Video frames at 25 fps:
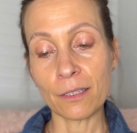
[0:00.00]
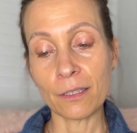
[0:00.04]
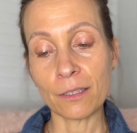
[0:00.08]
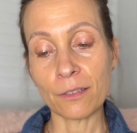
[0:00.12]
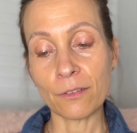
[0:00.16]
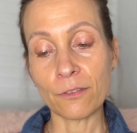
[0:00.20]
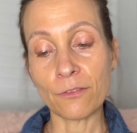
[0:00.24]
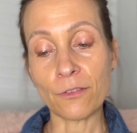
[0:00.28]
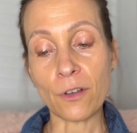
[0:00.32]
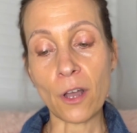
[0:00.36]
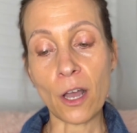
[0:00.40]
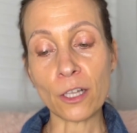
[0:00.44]

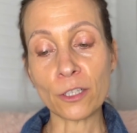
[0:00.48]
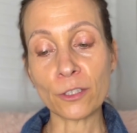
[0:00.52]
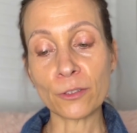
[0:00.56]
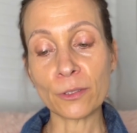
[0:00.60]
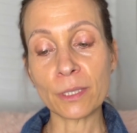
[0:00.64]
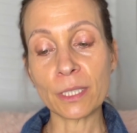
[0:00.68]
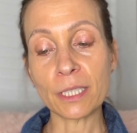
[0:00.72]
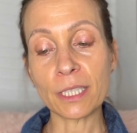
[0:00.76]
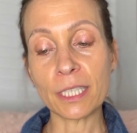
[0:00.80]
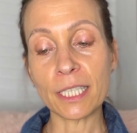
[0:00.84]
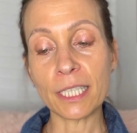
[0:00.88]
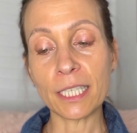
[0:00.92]

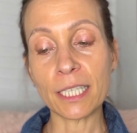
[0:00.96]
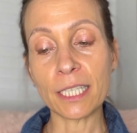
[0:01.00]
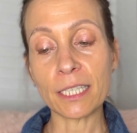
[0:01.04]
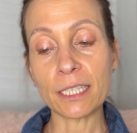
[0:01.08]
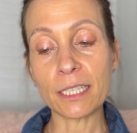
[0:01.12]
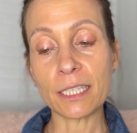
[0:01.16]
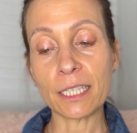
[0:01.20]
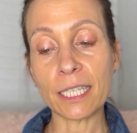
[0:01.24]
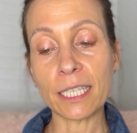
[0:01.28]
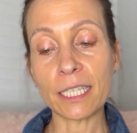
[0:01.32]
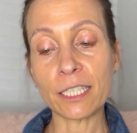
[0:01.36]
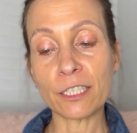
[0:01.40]
following the
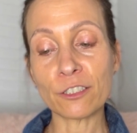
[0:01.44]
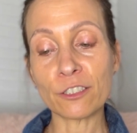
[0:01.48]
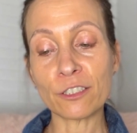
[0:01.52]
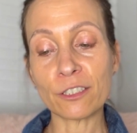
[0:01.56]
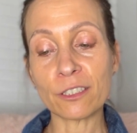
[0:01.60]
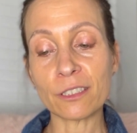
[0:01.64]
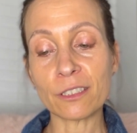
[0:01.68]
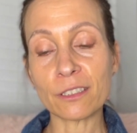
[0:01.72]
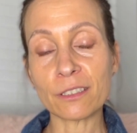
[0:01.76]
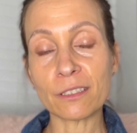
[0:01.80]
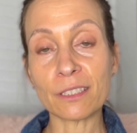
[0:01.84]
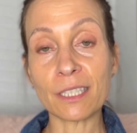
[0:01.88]

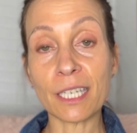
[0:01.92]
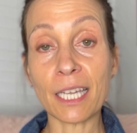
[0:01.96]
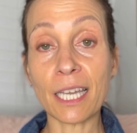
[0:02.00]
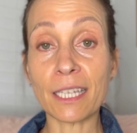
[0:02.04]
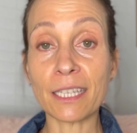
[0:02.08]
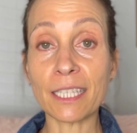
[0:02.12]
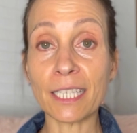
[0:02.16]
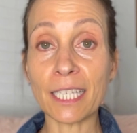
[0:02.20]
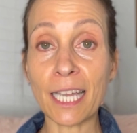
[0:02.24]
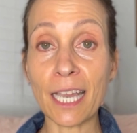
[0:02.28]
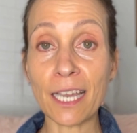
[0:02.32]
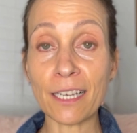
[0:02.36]
inhalation
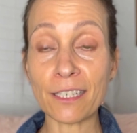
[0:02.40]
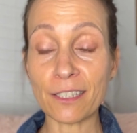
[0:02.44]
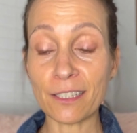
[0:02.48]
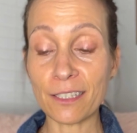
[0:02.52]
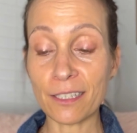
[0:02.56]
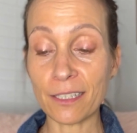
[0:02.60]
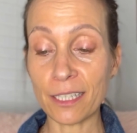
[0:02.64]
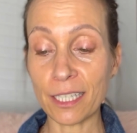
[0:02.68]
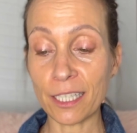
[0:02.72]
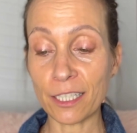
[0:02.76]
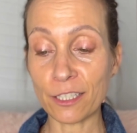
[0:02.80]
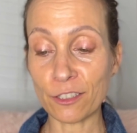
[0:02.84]
and the
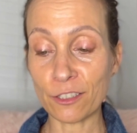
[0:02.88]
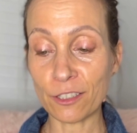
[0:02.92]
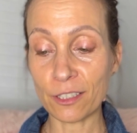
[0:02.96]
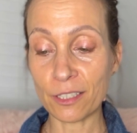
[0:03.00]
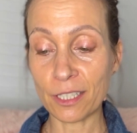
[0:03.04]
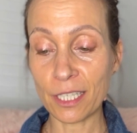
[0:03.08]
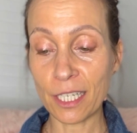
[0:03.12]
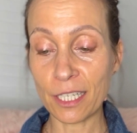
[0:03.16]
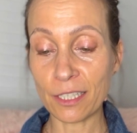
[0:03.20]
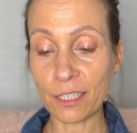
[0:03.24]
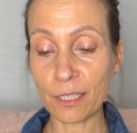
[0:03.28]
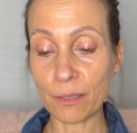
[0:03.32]

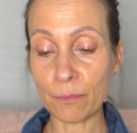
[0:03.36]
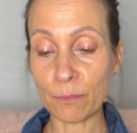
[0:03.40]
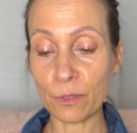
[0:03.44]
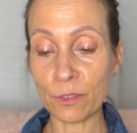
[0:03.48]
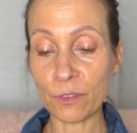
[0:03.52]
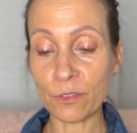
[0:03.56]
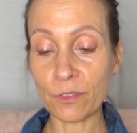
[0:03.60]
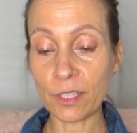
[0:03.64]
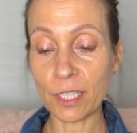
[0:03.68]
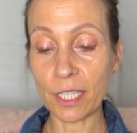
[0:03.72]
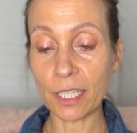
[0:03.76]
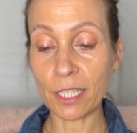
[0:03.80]
exhalation as it
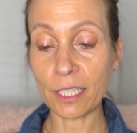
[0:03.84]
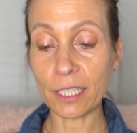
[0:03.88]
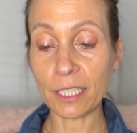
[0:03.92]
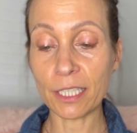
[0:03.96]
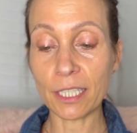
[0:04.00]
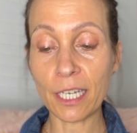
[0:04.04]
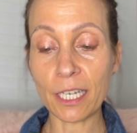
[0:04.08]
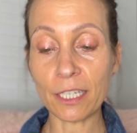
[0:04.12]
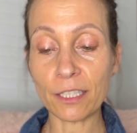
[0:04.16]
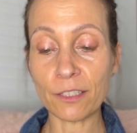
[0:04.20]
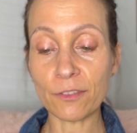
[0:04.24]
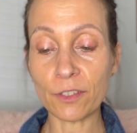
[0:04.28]
moves in
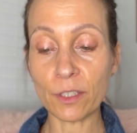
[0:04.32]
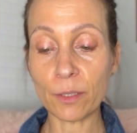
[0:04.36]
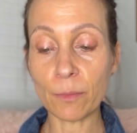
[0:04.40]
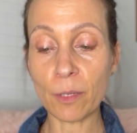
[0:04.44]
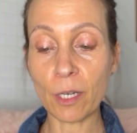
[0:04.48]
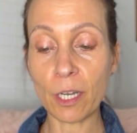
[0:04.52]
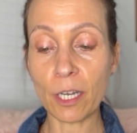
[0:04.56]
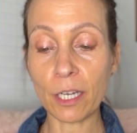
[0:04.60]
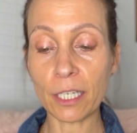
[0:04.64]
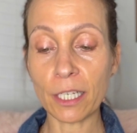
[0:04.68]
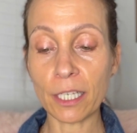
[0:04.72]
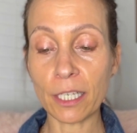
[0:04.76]
and out of your
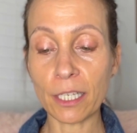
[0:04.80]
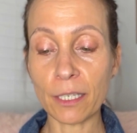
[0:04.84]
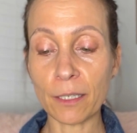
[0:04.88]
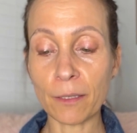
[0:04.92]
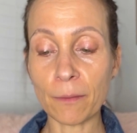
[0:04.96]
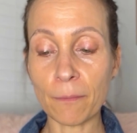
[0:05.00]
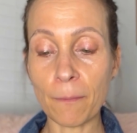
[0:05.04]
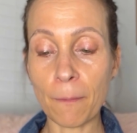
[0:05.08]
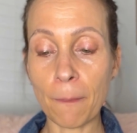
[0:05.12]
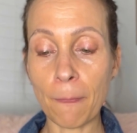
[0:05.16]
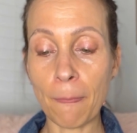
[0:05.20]
body.